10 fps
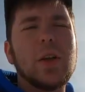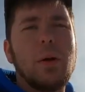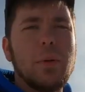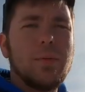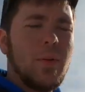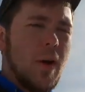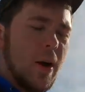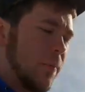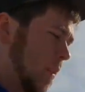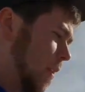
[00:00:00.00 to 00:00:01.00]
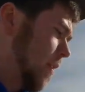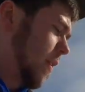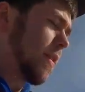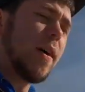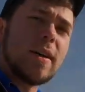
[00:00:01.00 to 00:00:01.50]
Number four.
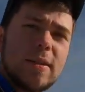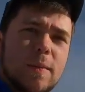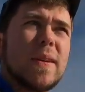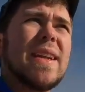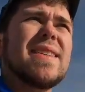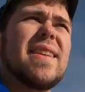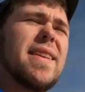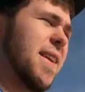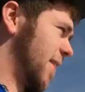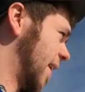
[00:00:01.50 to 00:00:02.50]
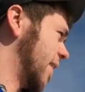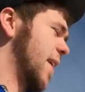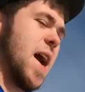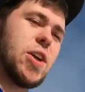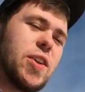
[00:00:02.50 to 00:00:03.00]
This also pertains to the
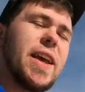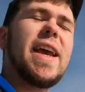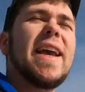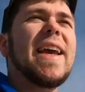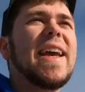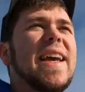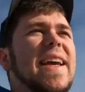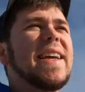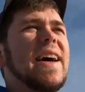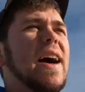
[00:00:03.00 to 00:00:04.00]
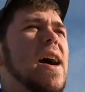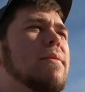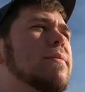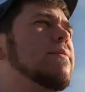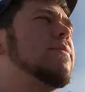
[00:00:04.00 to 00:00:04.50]
tailgate, actually.
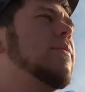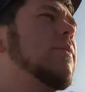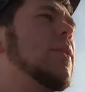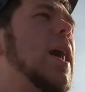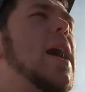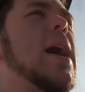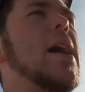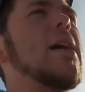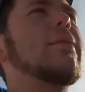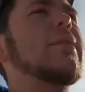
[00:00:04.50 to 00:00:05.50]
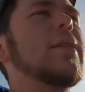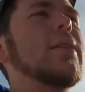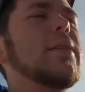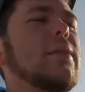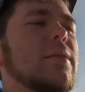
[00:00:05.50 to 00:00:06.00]
I have,
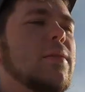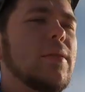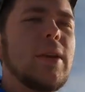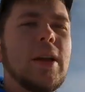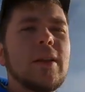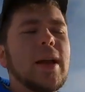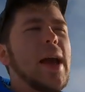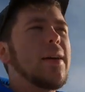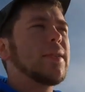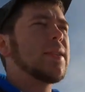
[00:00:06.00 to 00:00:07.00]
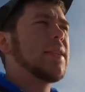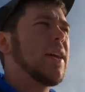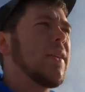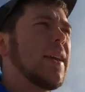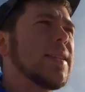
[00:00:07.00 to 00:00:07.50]
another thing I have is the
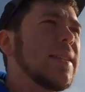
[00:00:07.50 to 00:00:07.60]
tailgate